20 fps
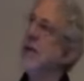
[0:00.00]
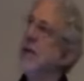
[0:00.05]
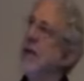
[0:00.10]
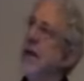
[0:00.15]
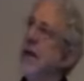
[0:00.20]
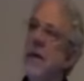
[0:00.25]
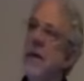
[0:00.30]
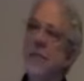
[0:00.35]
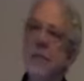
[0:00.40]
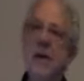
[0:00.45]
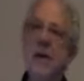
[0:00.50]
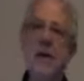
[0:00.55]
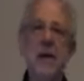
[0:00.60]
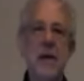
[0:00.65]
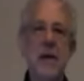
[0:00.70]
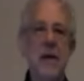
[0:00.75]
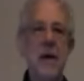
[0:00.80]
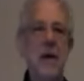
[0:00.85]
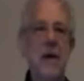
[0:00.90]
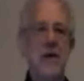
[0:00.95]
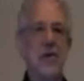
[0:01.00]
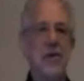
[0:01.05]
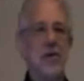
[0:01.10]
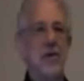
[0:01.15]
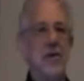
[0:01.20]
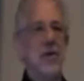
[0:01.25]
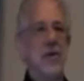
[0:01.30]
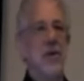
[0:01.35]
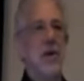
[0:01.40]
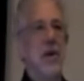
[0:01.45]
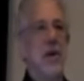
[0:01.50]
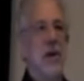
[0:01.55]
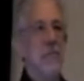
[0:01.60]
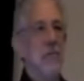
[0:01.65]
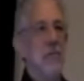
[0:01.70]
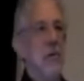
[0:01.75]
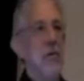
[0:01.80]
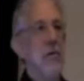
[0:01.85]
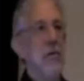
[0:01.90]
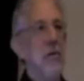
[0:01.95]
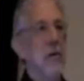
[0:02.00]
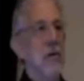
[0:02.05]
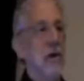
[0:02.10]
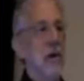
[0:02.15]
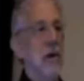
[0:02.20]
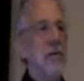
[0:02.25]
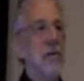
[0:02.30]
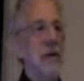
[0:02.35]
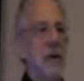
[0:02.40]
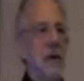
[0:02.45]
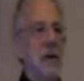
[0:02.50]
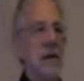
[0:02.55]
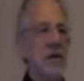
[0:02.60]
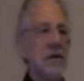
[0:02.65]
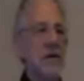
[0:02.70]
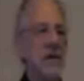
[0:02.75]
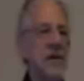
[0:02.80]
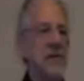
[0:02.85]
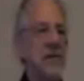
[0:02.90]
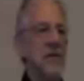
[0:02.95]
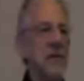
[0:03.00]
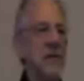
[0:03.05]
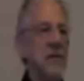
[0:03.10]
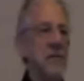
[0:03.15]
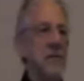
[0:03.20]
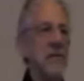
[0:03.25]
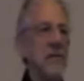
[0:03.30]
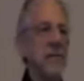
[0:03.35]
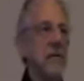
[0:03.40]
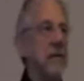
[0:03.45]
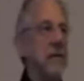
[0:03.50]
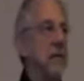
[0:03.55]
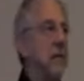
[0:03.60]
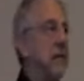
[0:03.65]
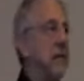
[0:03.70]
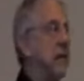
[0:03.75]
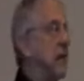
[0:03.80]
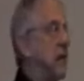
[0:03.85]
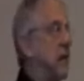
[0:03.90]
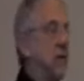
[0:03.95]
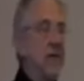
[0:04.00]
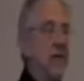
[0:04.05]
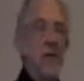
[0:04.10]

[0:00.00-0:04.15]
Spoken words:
one, you got to bring in the oxygen, you got to blow out the carbon dioxide for the people that are in there.